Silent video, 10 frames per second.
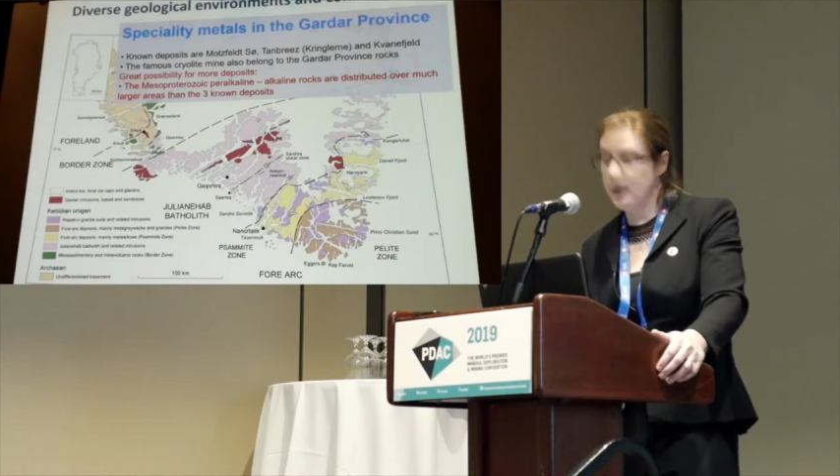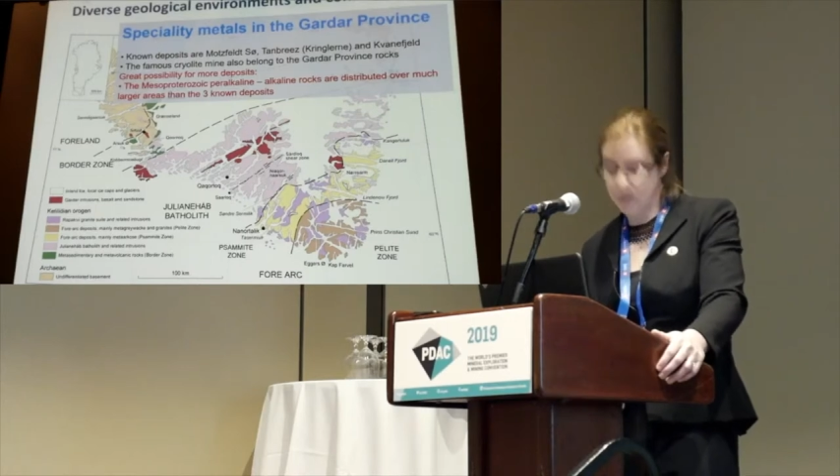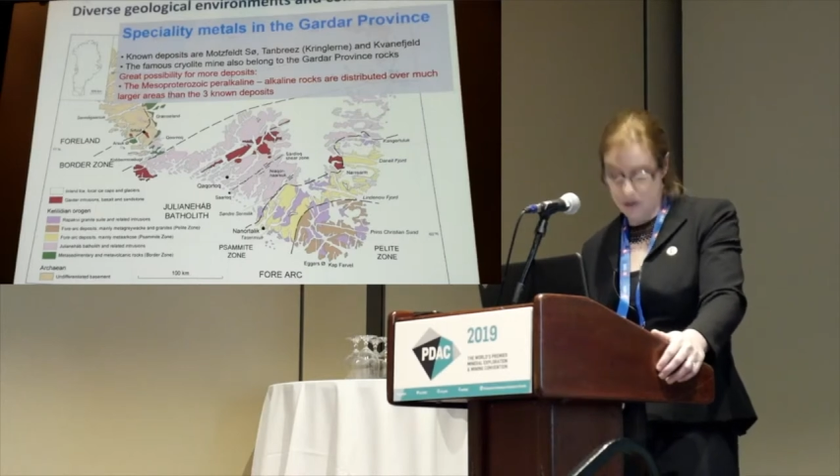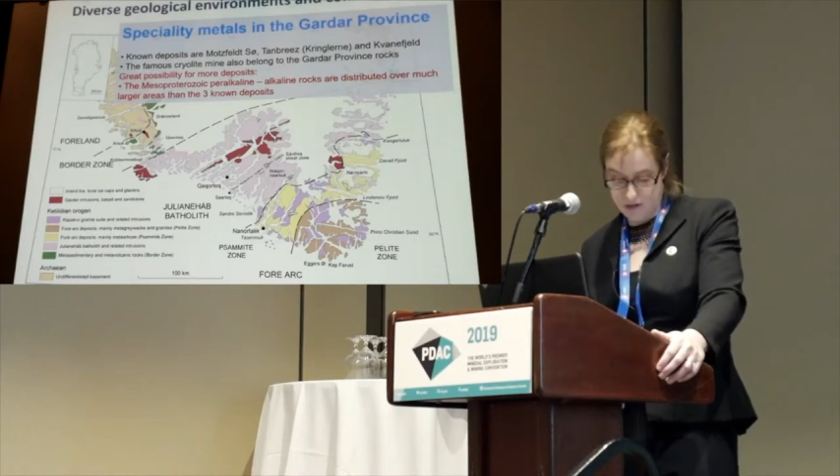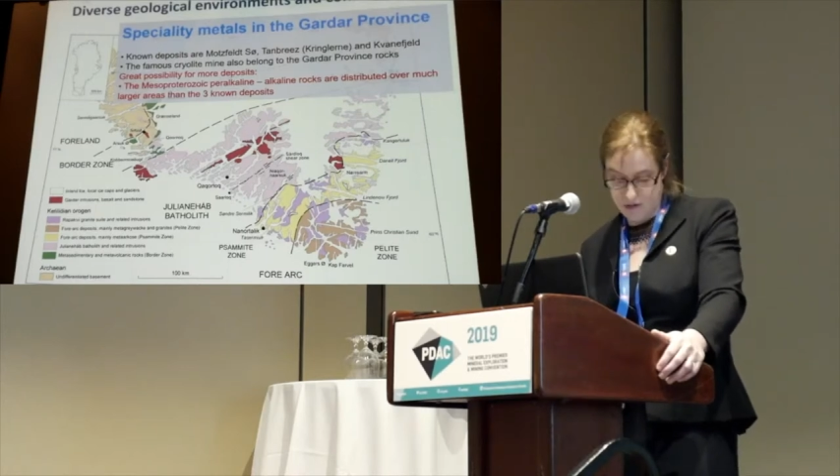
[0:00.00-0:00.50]

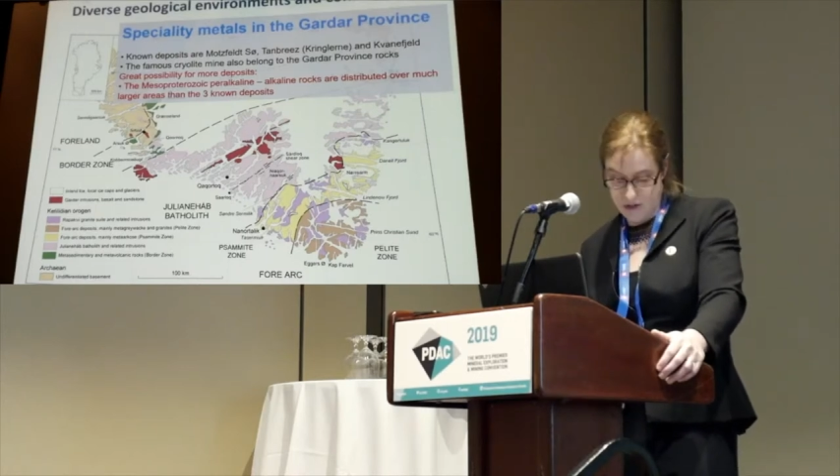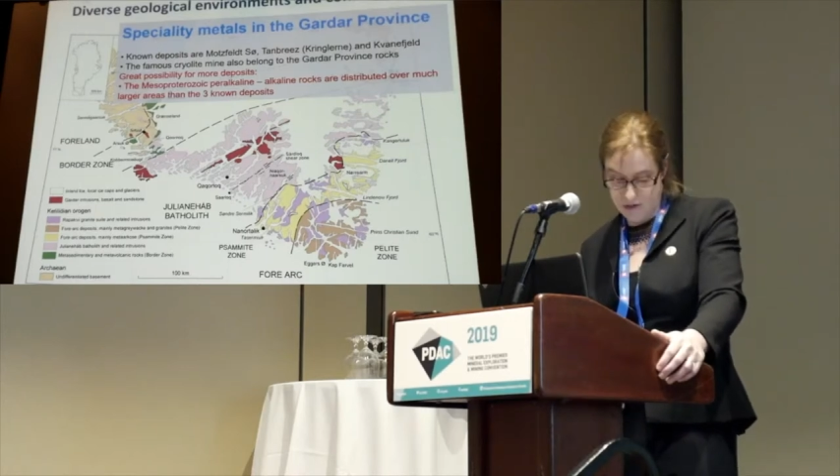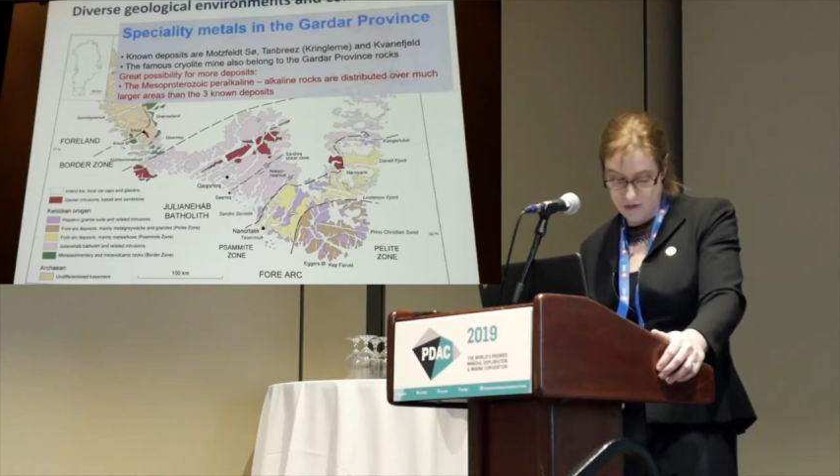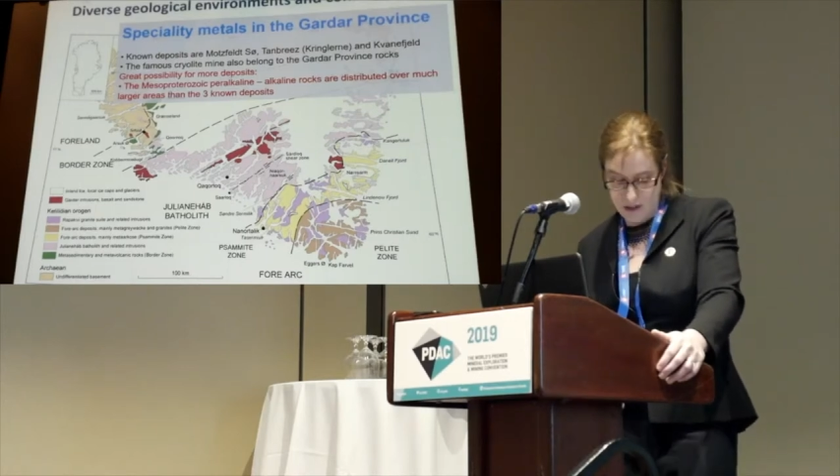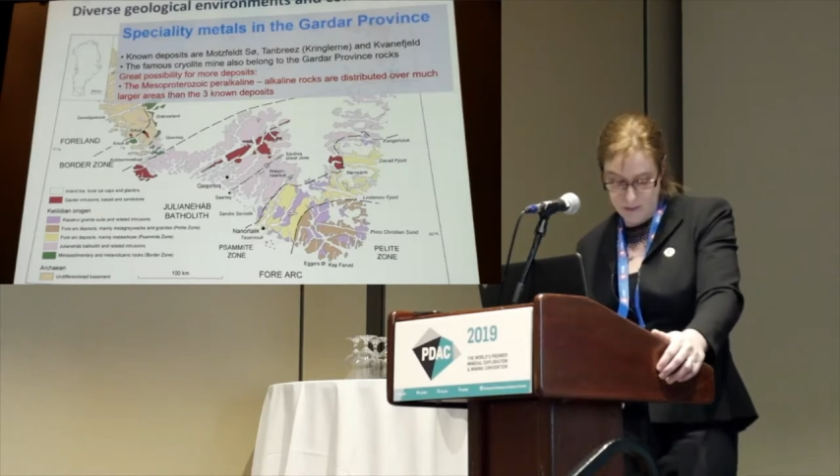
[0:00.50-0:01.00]
from
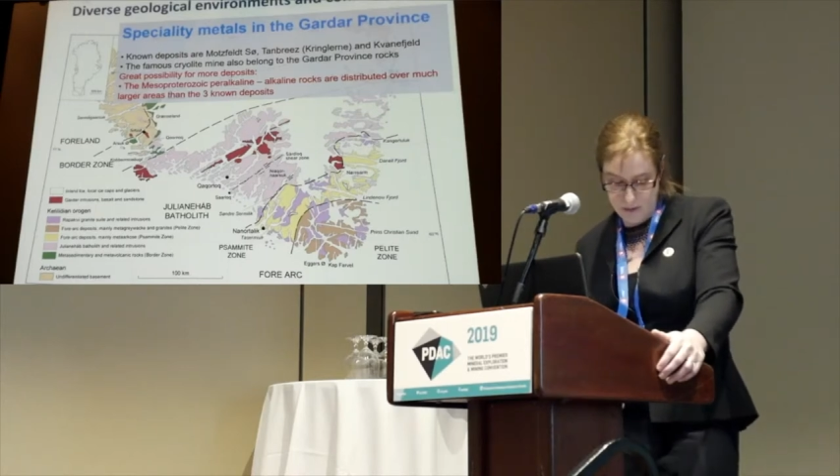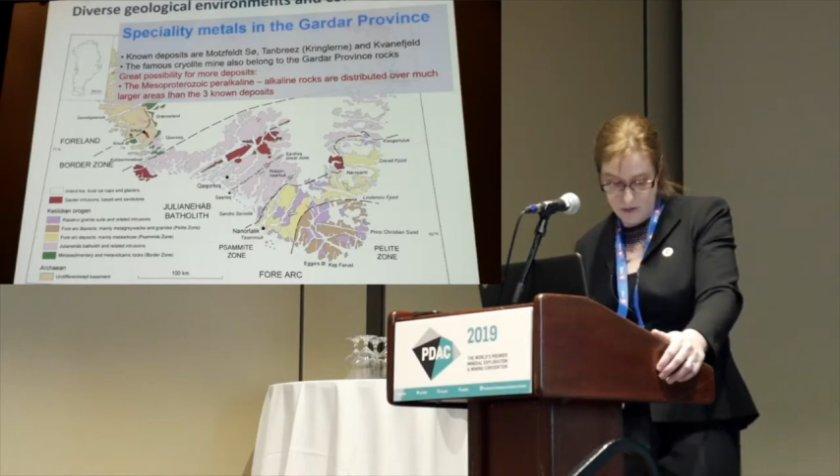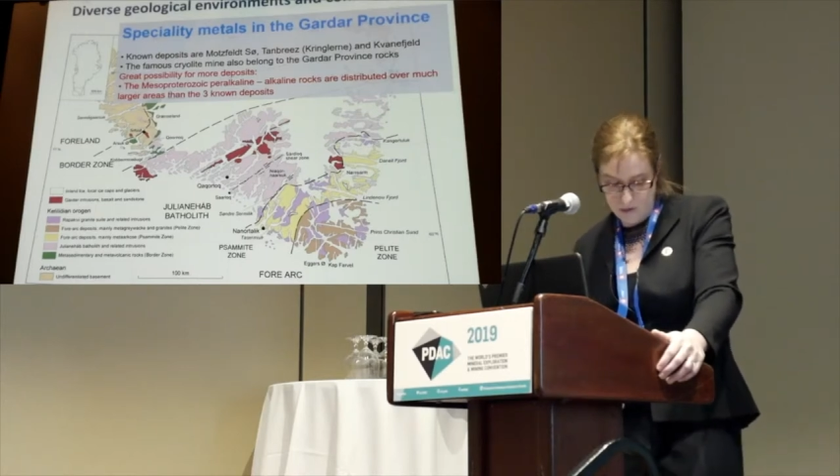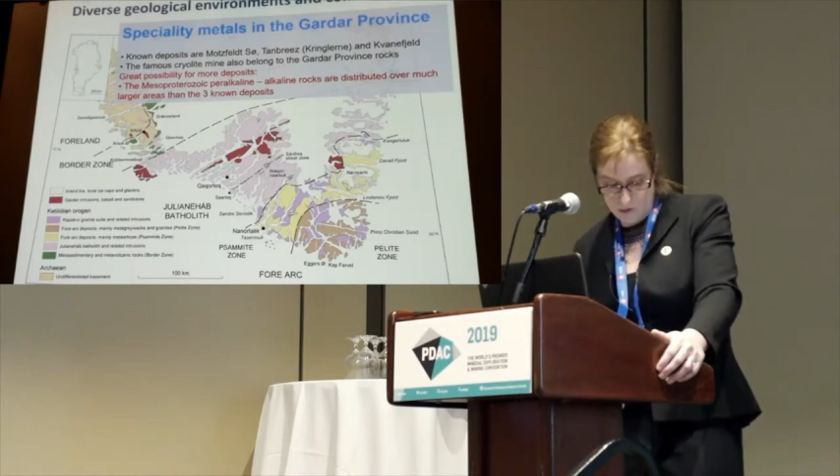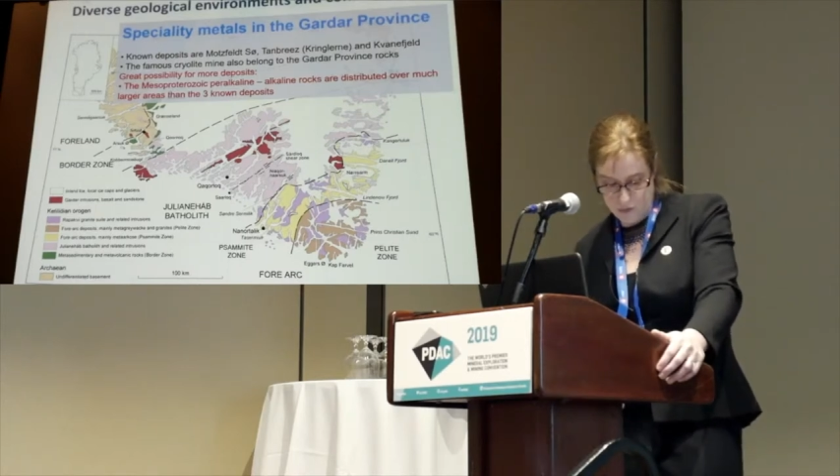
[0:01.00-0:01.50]
Tanbreez and
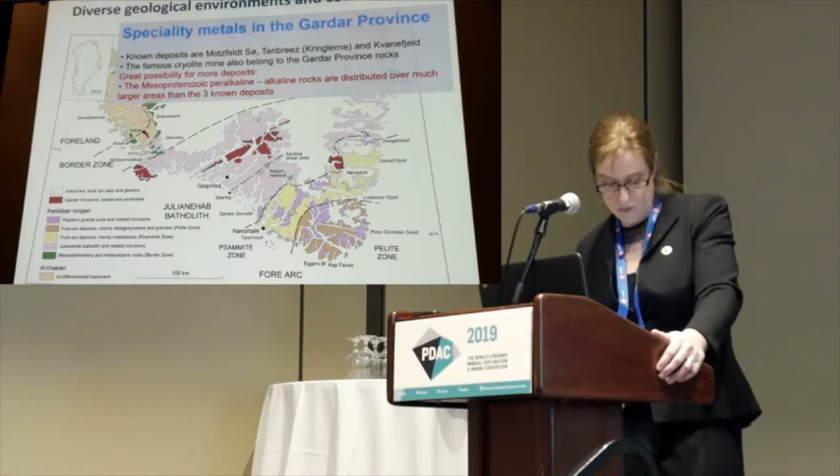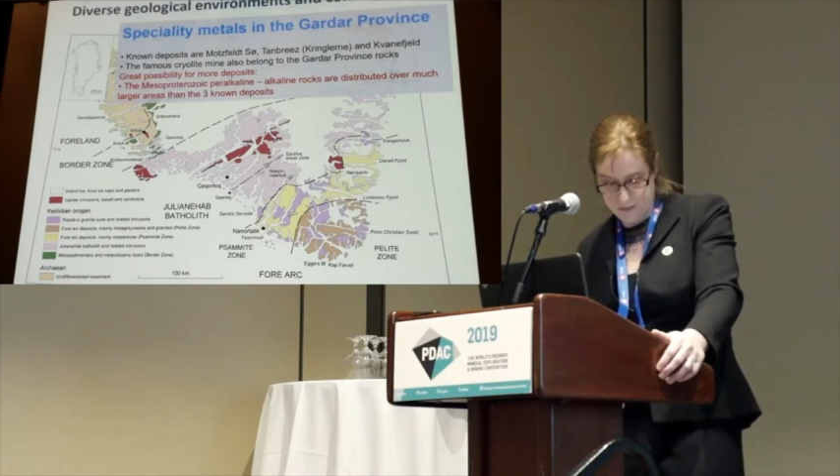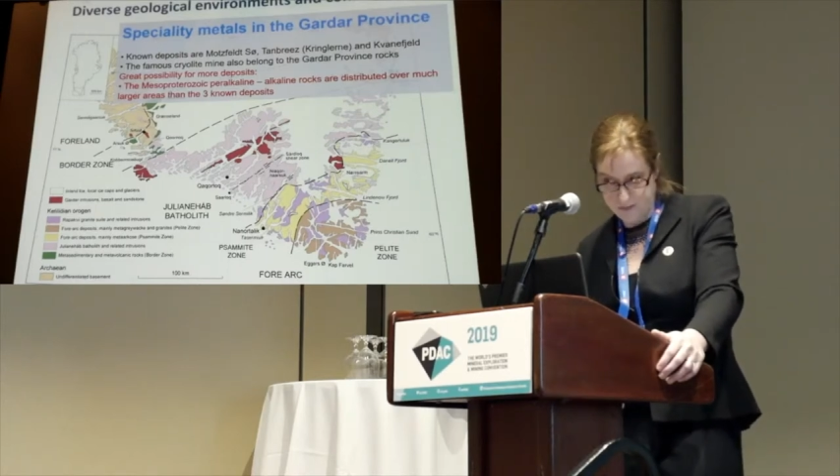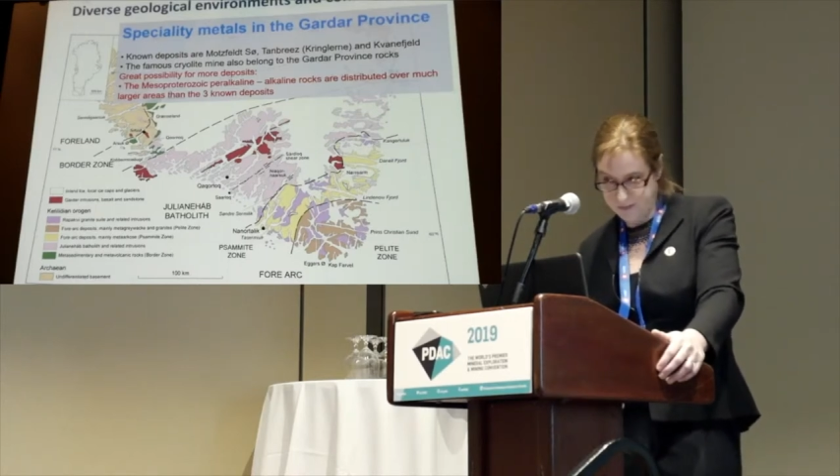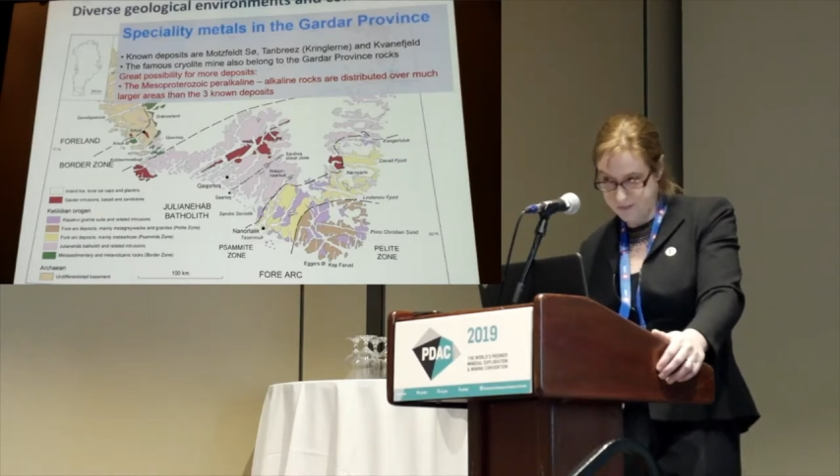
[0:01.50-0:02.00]
Greenland
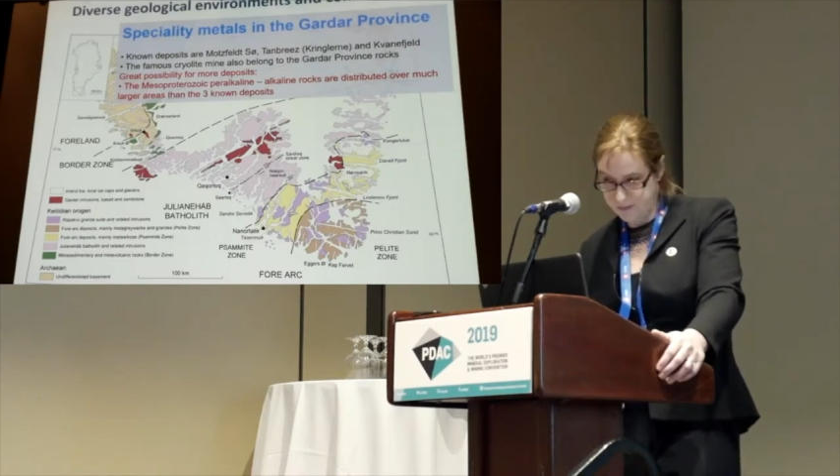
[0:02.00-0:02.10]
Minerals.